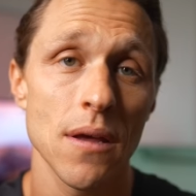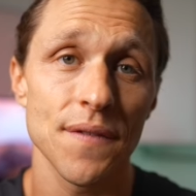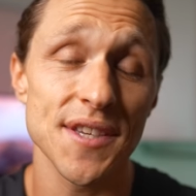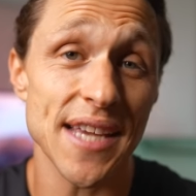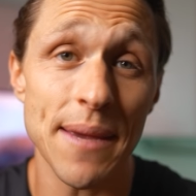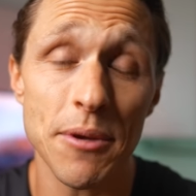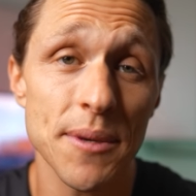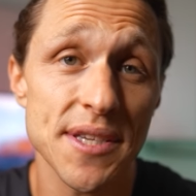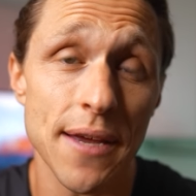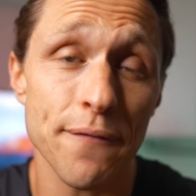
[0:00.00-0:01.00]
The same can be
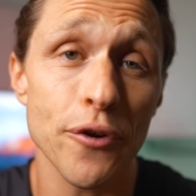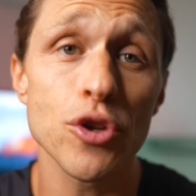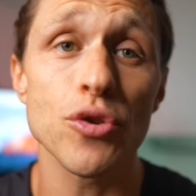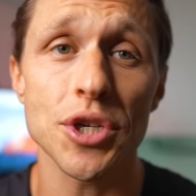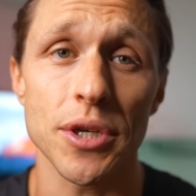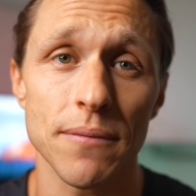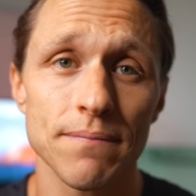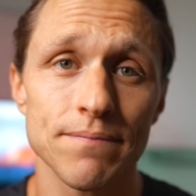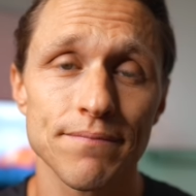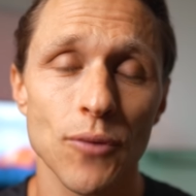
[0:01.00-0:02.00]
said for nutrition.
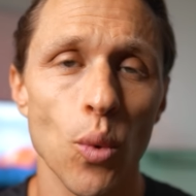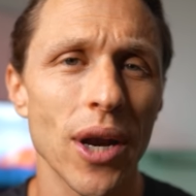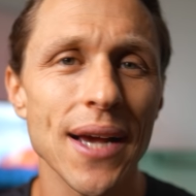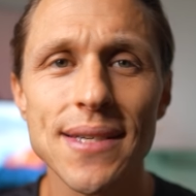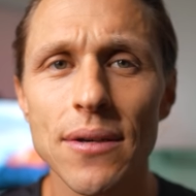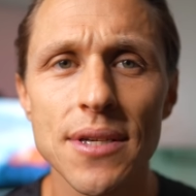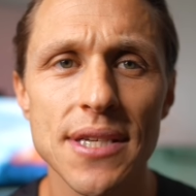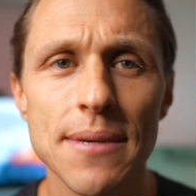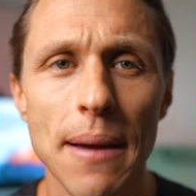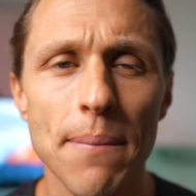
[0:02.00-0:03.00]
When I start to
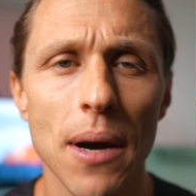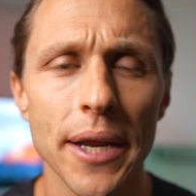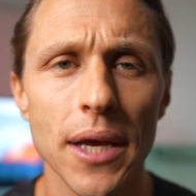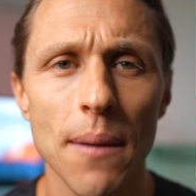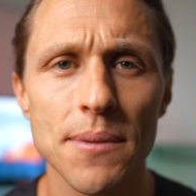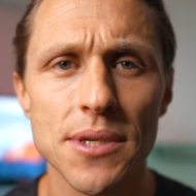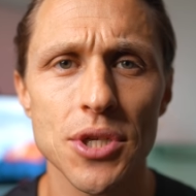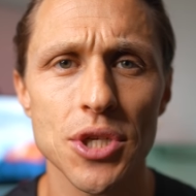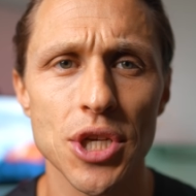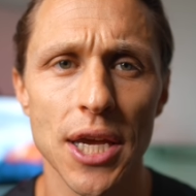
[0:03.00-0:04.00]
see my body
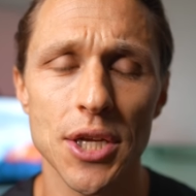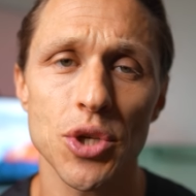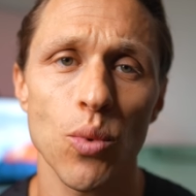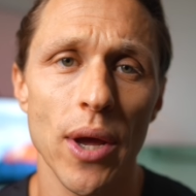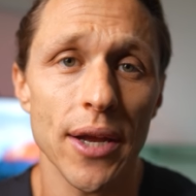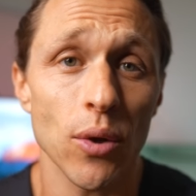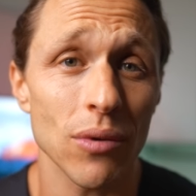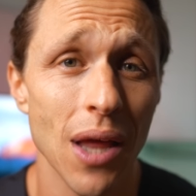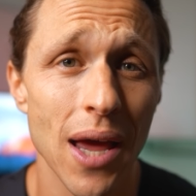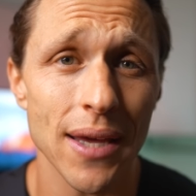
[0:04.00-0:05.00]
composition change in a way I don't
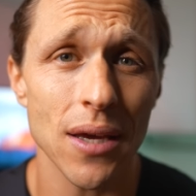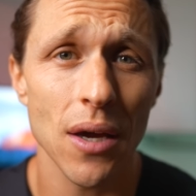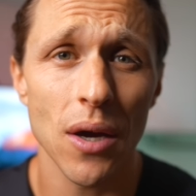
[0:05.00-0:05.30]
like,